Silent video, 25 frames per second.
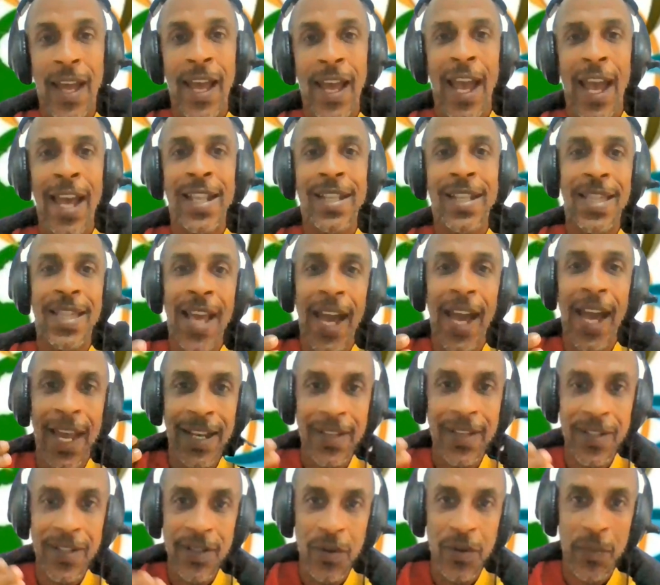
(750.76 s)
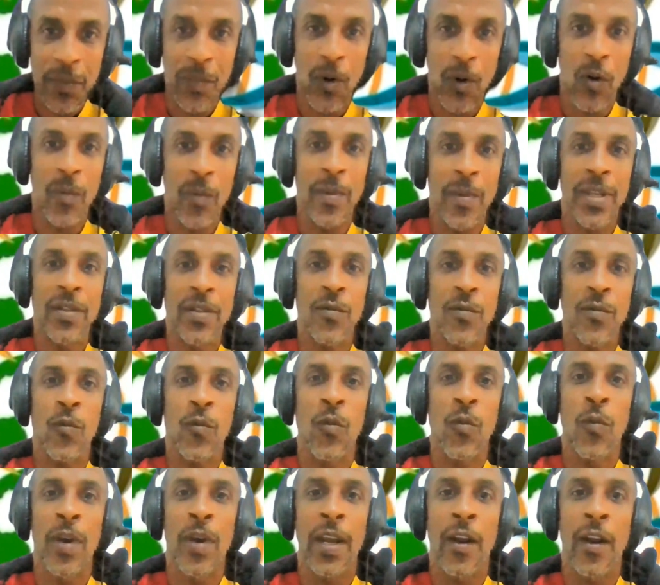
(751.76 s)
And that is the moment
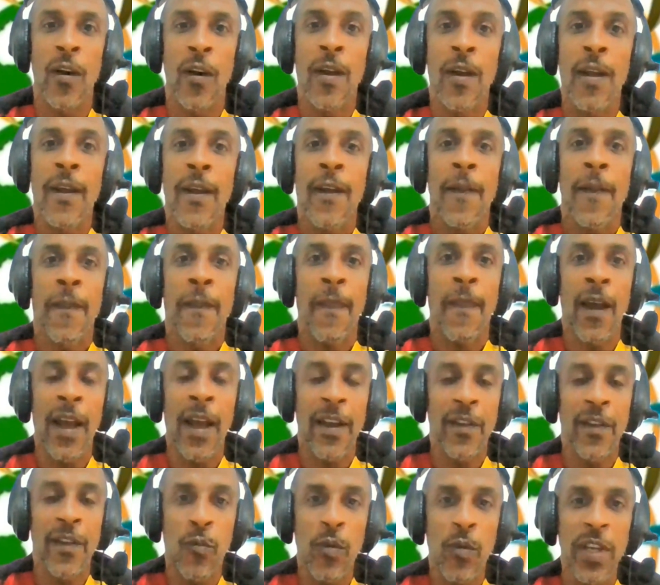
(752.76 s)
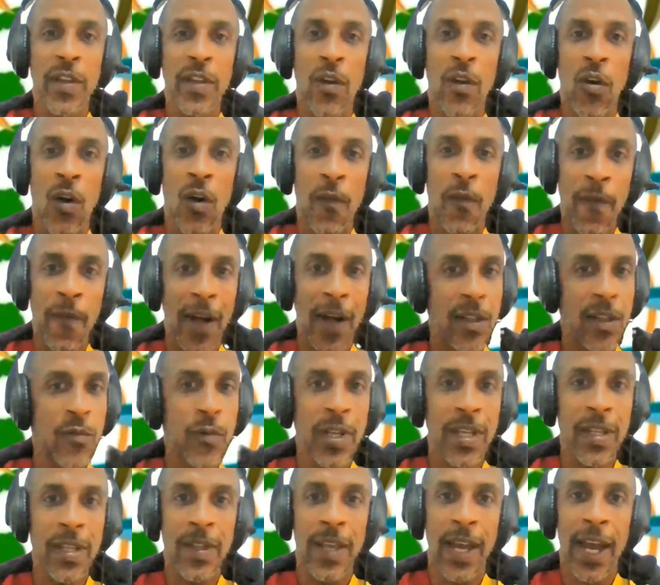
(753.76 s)
where, as we know,
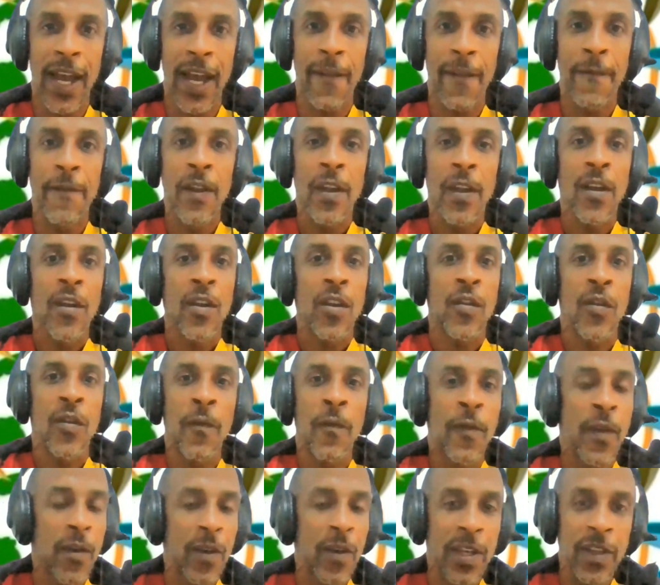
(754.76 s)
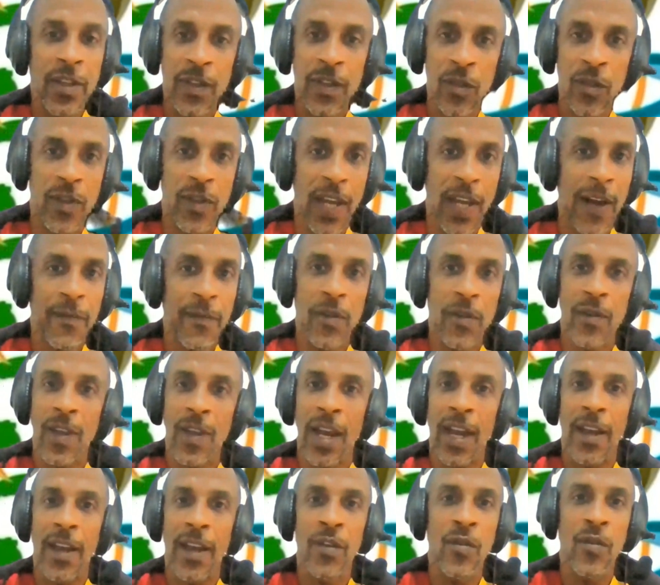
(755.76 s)
following that, very soon after
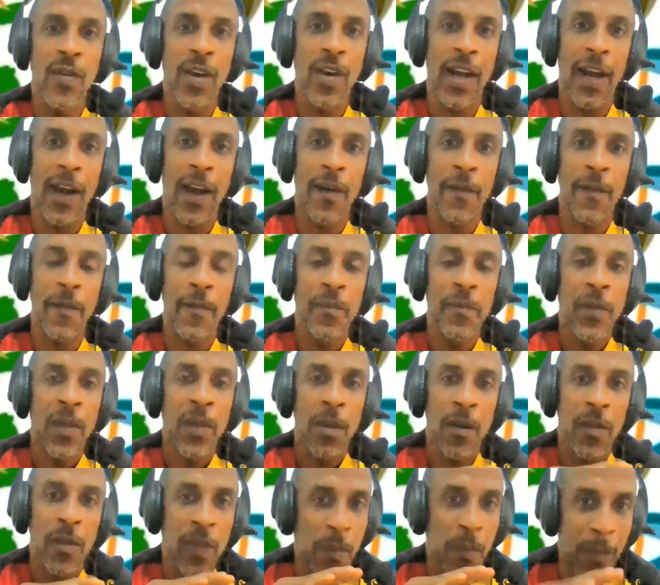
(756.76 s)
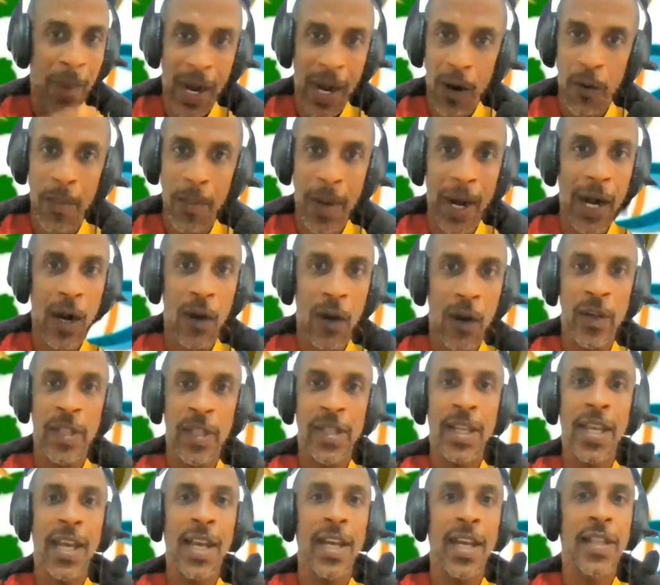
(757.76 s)
that, you have the Mau Mau
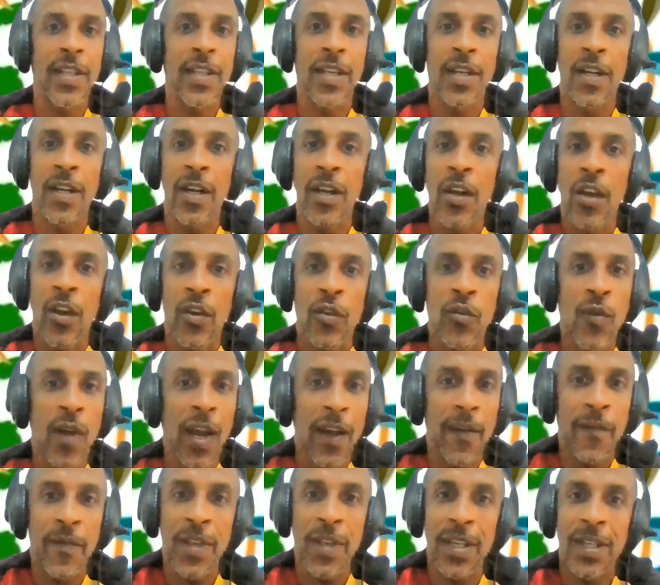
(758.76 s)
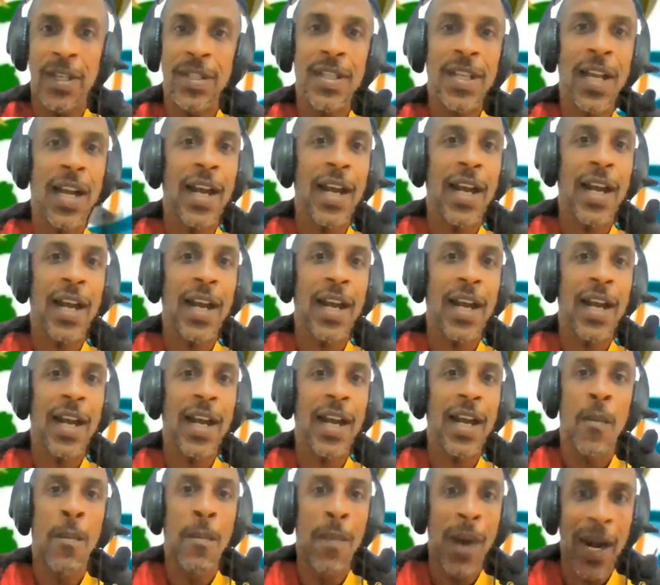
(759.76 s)
in Kenya. You have the
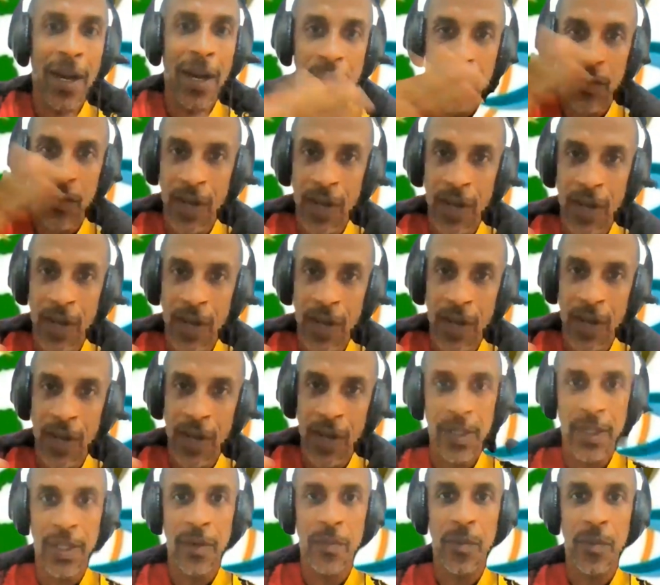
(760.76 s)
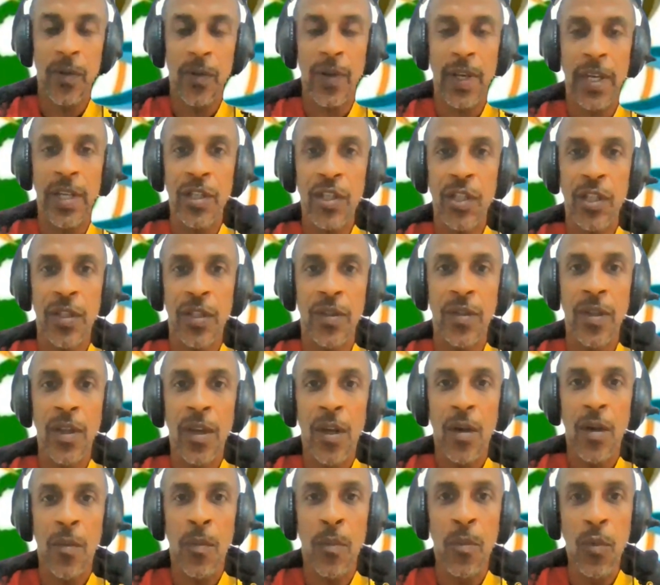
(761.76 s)
entire modern African liberation
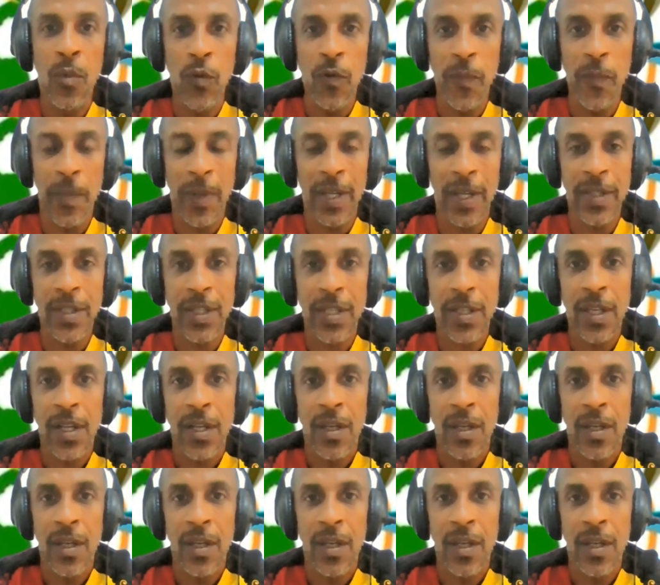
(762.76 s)
movement